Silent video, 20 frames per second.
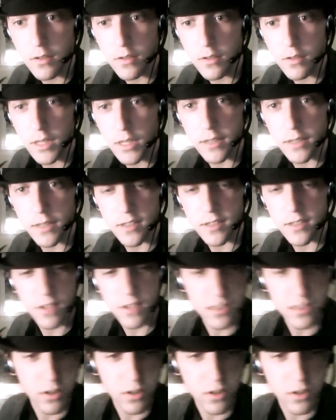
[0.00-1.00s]
Yeah, that does
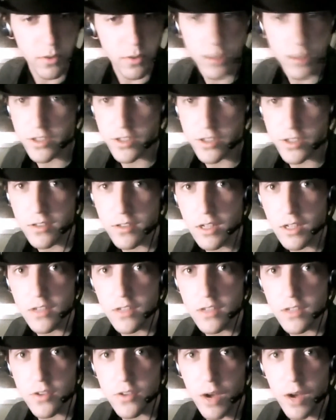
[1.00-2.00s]
that's all the questions.
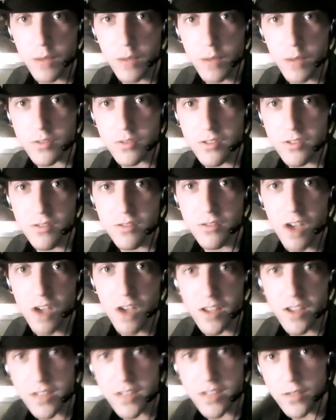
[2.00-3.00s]
So I will see you
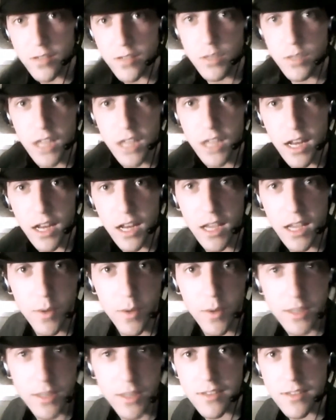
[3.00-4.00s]
guys next week and I can't
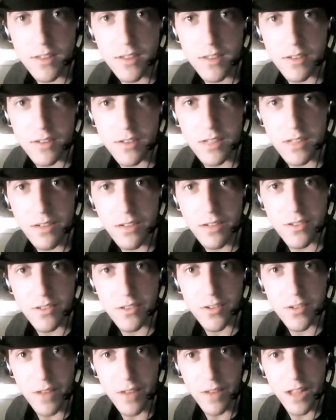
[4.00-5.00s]
wait to see the hear the
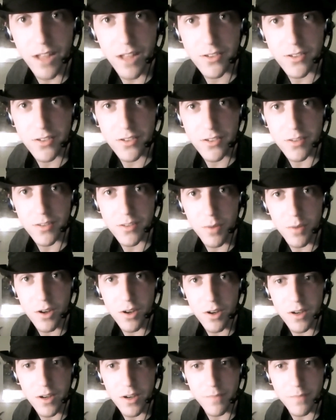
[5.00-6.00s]
survey answers
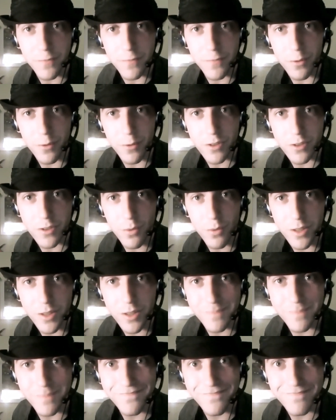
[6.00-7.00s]
um, for the rest of the week.
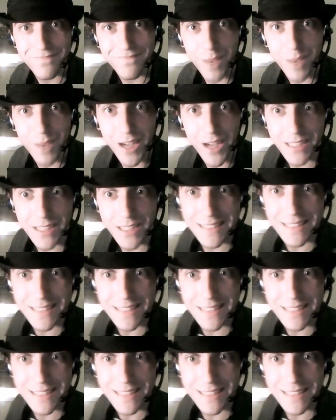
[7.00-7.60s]
Bye.